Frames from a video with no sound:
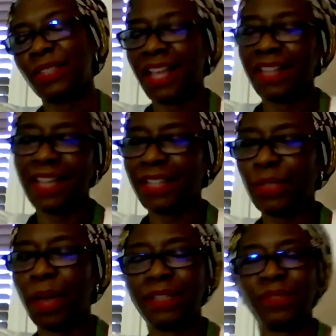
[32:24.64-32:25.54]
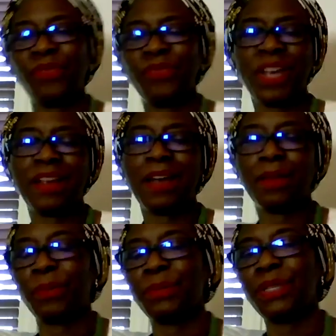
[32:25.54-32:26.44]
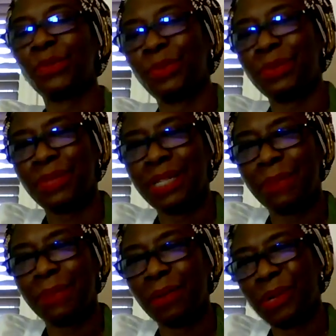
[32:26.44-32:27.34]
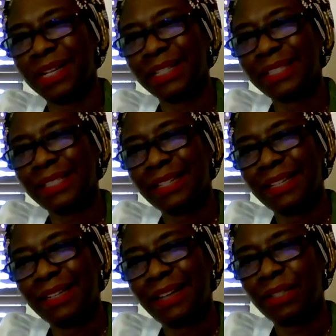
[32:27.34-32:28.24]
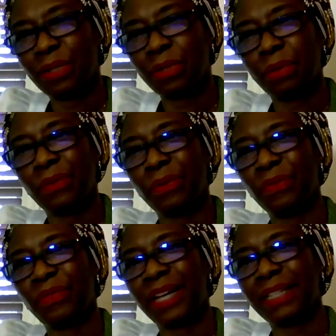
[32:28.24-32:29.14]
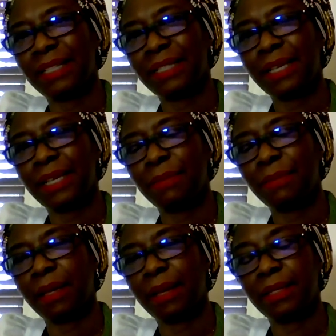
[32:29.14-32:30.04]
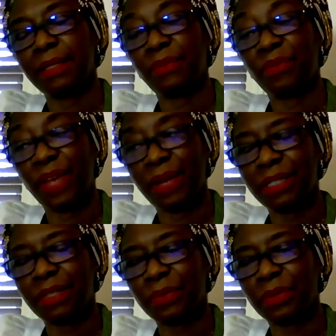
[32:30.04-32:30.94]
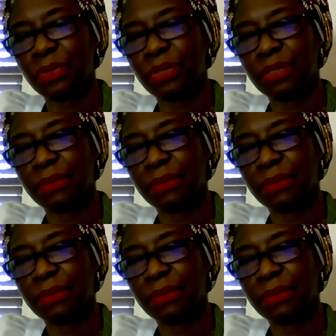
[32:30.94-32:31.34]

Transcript: And that's why it's very hard for me to reread my work. I don't know if you find the same thing. Like, very difficult.